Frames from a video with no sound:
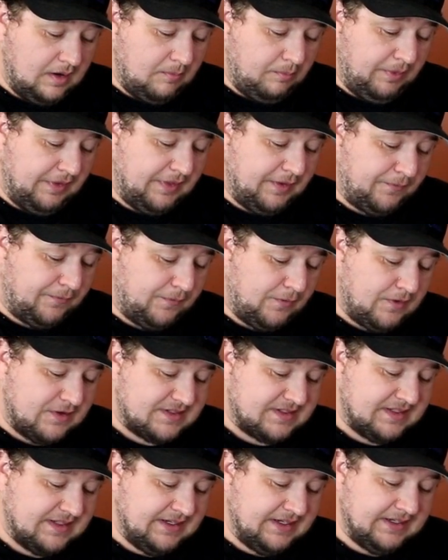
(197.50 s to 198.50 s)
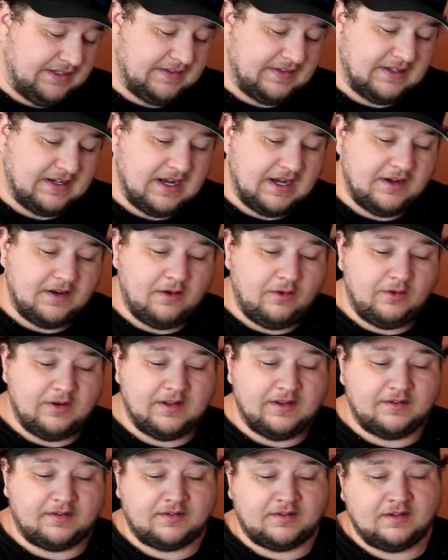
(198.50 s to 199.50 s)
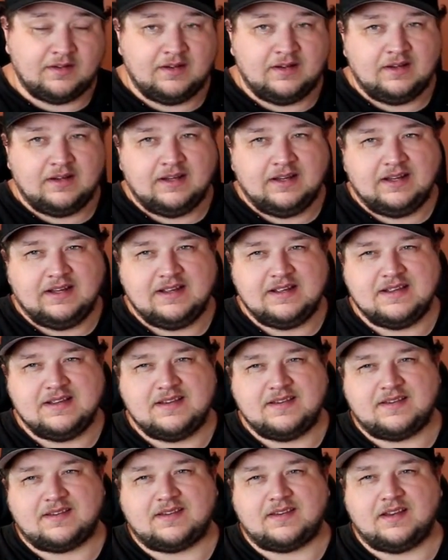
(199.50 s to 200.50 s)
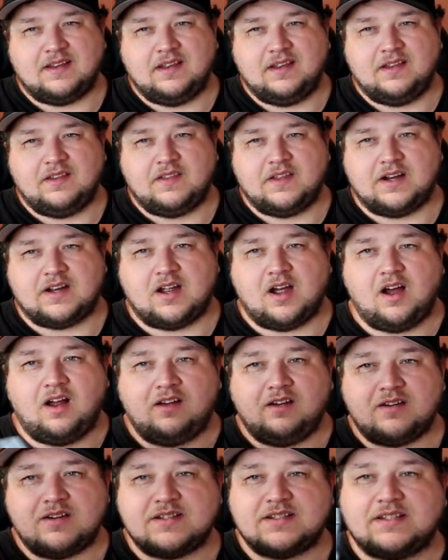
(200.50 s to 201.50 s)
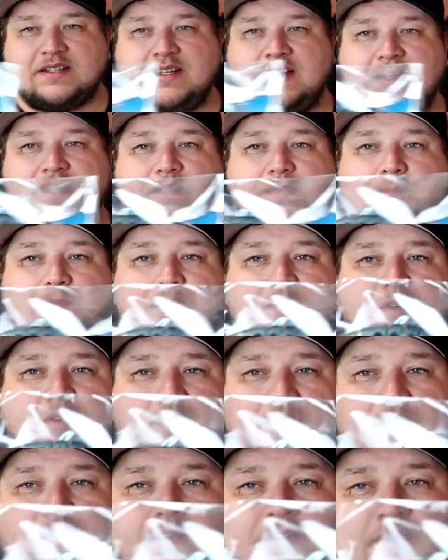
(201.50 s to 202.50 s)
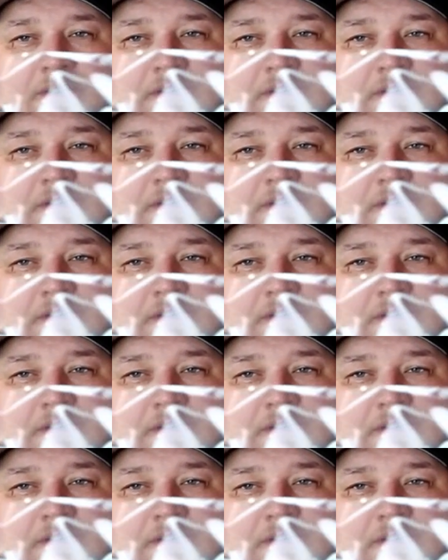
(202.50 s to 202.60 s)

But the first thing that I notice is the color schemes